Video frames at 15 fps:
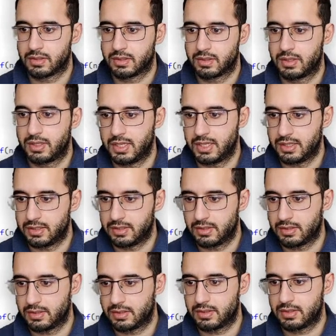Get
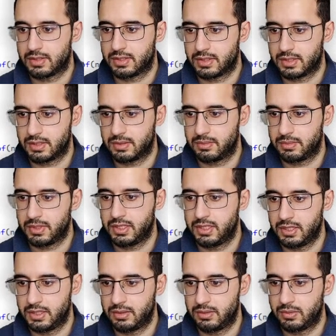time
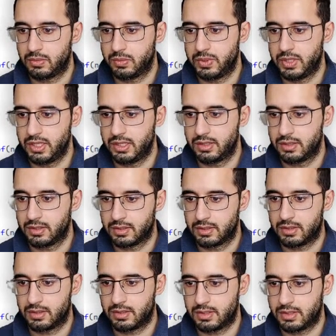in week
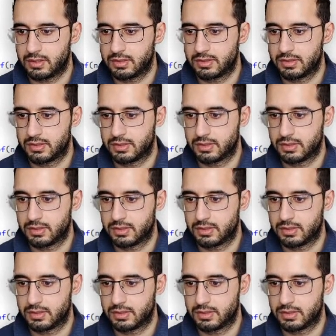args.